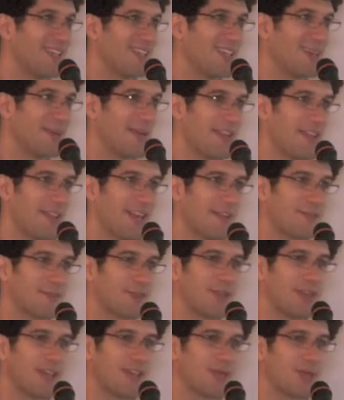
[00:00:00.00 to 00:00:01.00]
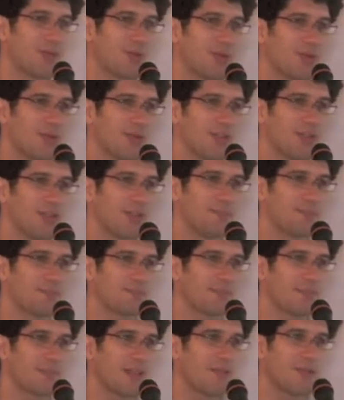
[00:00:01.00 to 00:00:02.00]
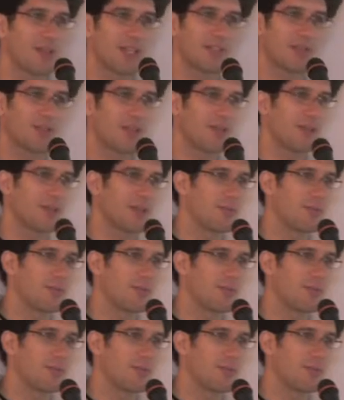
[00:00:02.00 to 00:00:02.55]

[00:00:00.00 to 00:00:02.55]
And then after that, if you guys don't have